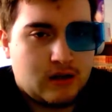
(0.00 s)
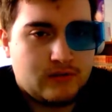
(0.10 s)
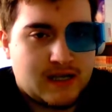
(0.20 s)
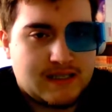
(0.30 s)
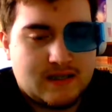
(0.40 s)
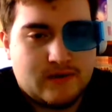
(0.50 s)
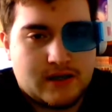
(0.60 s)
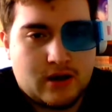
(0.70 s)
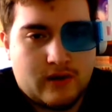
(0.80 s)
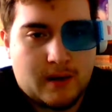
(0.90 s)
Next is
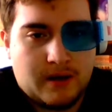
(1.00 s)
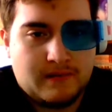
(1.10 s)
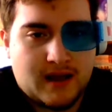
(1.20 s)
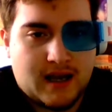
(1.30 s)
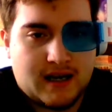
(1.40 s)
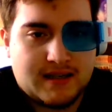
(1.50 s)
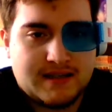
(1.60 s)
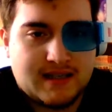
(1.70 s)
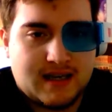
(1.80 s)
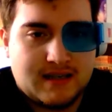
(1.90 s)
Rescue Rabbit, and it
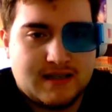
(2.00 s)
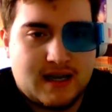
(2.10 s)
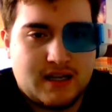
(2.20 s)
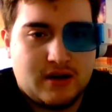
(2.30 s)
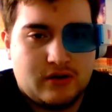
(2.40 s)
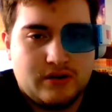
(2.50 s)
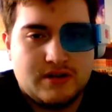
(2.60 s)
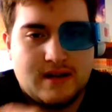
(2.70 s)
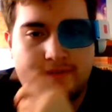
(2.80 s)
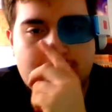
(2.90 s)
says that you can only
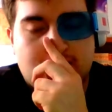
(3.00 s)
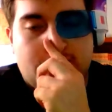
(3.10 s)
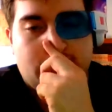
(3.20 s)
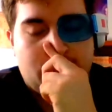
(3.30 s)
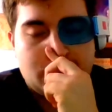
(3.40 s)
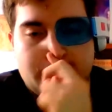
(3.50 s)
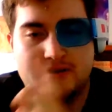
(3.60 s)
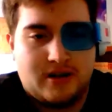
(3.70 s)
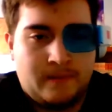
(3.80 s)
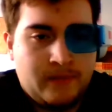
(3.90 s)
use the effect of it once per
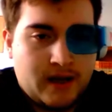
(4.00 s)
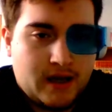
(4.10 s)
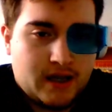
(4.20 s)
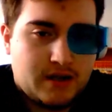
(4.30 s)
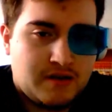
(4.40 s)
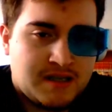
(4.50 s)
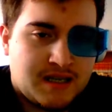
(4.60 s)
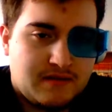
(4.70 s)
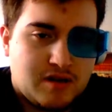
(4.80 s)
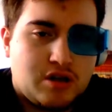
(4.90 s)
turn. You can
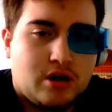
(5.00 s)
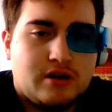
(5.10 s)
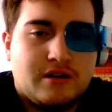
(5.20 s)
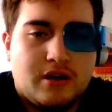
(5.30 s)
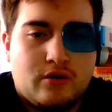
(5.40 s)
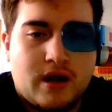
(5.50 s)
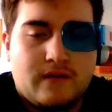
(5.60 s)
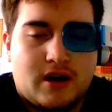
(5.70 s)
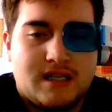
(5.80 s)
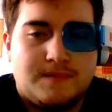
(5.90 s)
send this card to the
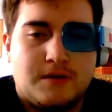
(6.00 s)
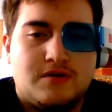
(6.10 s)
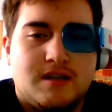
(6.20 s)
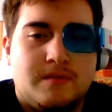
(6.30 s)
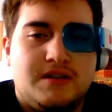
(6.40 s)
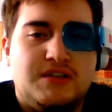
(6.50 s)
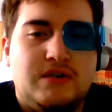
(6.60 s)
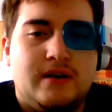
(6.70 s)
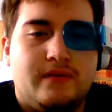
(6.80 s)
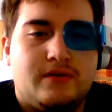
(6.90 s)
graveyard. Special summon 2
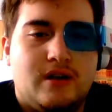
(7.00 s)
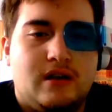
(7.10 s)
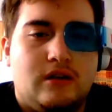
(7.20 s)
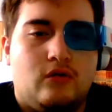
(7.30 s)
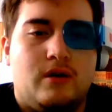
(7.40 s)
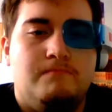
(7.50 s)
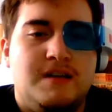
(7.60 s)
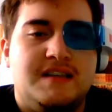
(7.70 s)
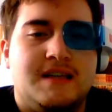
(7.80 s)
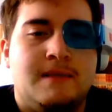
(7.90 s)
level 3 or lower
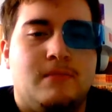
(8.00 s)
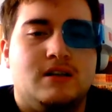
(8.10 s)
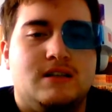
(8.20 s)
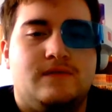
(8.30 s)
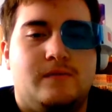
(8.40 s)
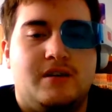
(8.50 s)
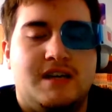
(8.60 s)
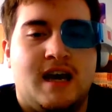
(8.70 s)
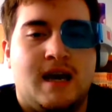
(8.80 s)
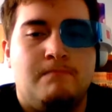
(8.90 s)
beast-type monsters from your
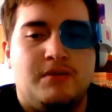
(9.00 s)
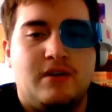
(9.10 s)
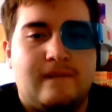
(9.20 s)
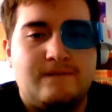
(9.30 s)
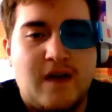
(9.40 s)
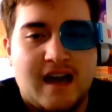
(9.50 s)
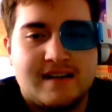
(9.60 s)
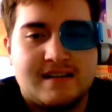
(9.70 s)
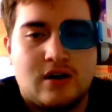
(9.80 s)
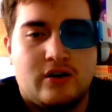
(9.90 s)
deck, but their
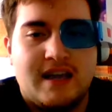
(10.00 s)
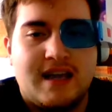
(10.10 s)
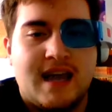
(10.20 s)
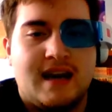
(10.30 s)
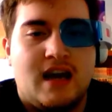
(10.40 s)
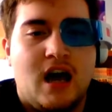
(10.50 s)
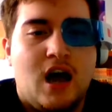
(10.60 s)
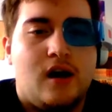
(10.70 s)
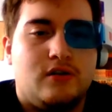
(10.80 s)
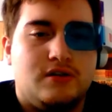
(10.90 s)
effects are negated.
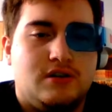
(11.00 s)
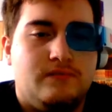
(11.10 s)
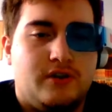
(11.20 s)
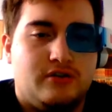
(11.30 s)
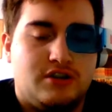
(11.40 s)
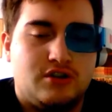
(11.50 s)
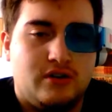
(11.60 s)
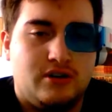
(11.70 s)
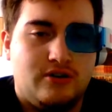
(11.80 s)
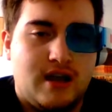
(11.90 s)
Also, they're
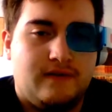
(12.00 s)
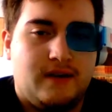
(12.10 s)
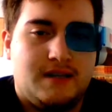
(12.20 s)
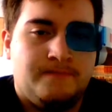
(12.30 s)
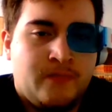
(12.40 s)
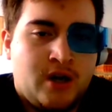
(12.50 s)
destroyed during the end phase.